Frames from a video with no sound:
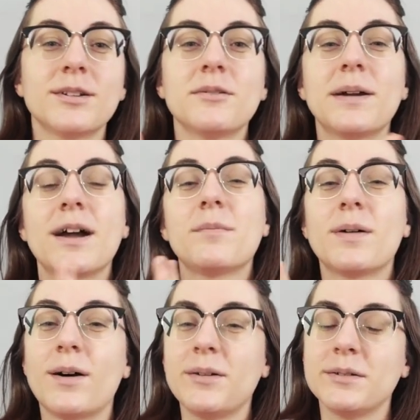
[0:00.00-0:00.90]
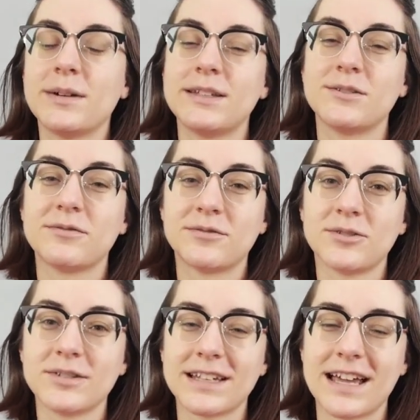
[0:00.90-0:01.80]
your way up all the way to
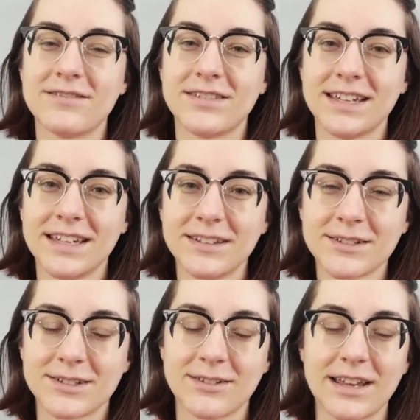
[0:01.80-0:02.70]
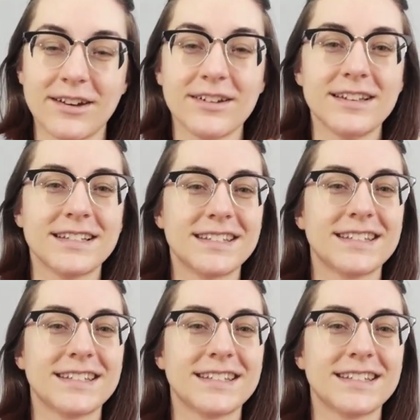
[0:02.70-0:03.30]
full-time illustrator,